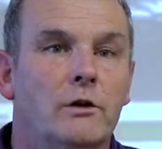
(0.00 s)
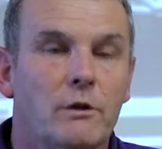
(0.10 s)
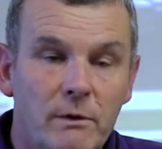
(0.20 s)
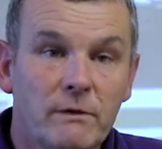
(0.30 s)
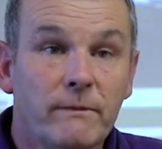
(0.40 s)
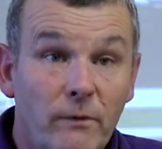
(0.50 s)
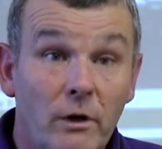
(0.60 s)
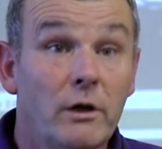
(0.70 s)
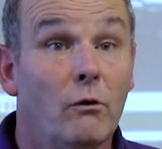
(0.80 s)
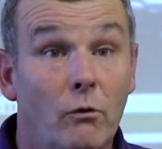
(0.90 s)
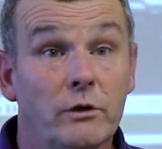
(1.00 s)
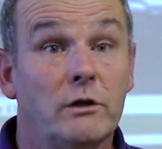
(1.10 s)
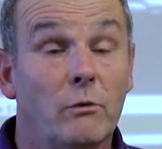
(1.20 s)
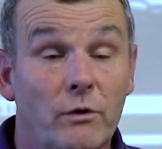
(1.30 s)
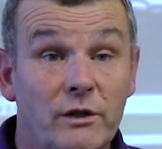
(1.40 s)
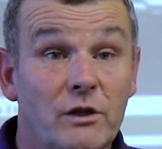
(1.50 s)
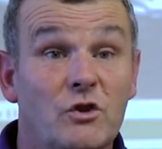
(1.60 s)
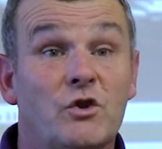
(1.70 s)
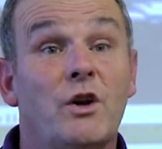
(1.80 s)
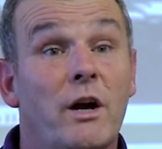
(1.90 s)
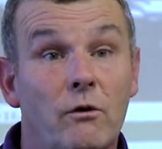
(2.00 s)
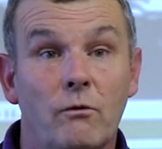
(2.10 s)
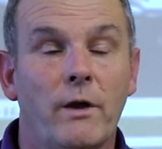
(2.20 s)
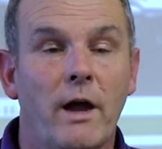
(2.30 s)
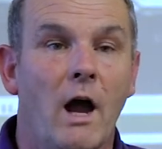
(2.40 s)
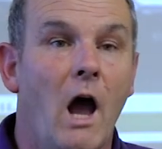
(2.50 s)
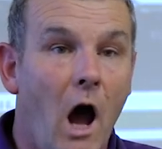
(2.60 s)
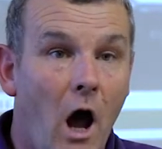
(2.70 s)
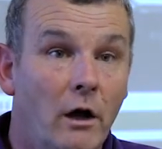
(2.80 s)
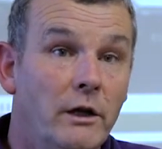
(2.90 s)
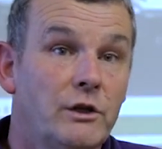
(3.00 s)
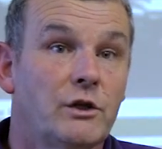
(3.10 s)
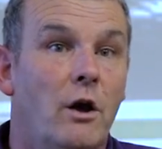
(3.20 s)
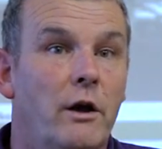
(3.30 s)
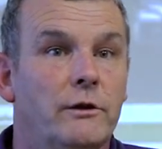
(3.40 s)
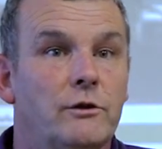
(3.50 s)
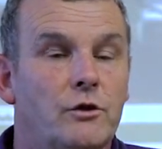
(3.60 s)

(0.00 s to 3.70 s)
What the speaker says: So it's fully auditable. There's a trail there. I sign as a